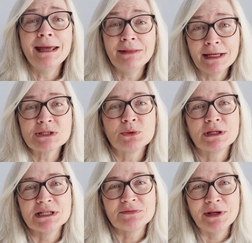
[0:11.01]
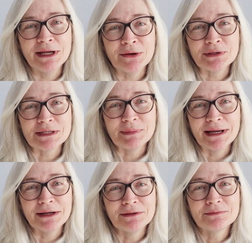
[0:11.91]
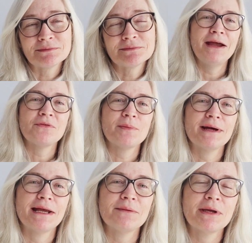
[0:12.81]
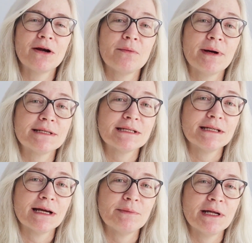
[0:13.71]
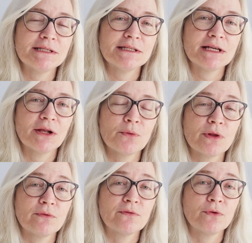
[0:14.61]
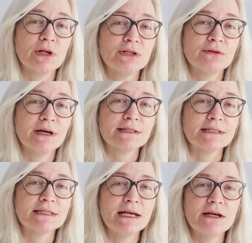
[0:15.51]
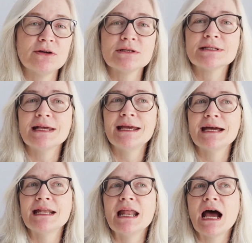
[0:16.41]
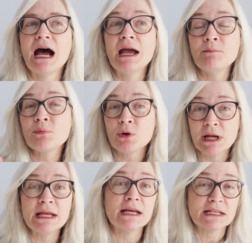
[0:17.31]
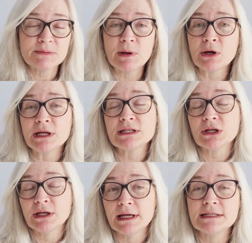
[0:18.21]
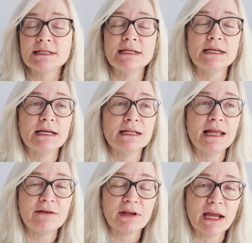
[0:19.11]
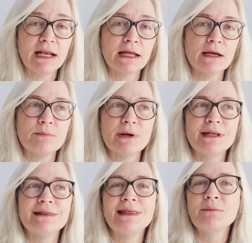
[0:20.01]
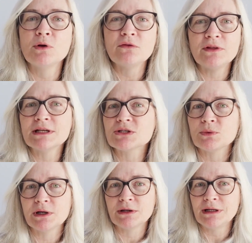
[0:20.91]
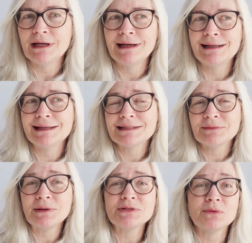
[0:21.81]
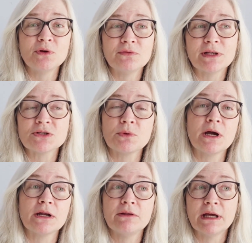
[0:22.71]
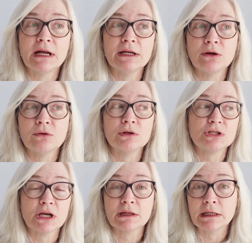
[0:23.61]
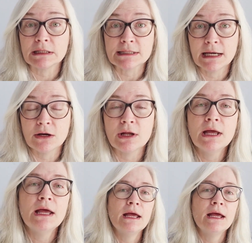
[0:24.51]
And that's what this video is about. Hey everybody, I'm Buntin. I'm an Etsy seller with over 42,000 sales, and I'm pretty experienced on Etsy in navigating it, but they move things around a lot, and sometimes they'll move things around and then I don't check things out.